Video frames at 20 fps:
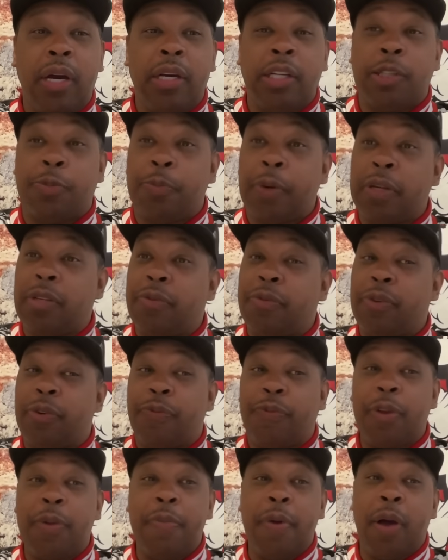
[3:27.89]
Especially if it's a
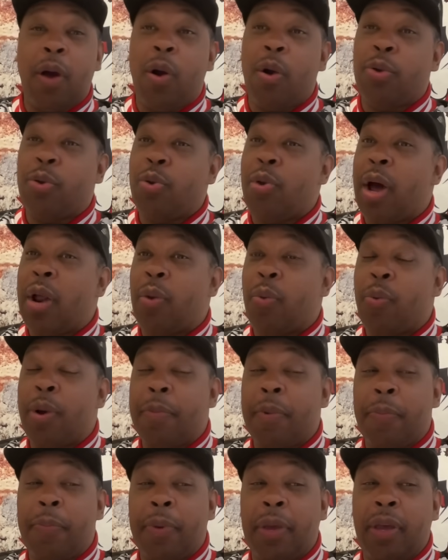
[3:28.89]
female, oh, you know how the
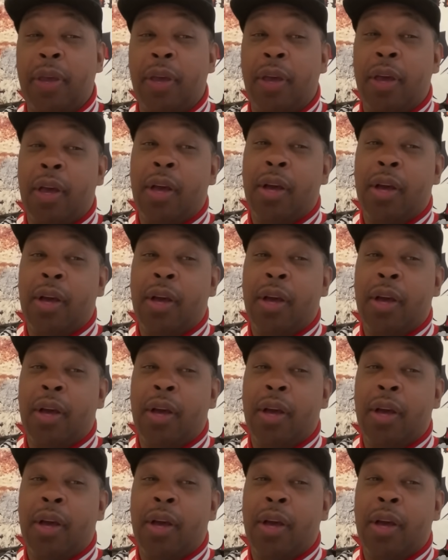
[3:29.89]
women be.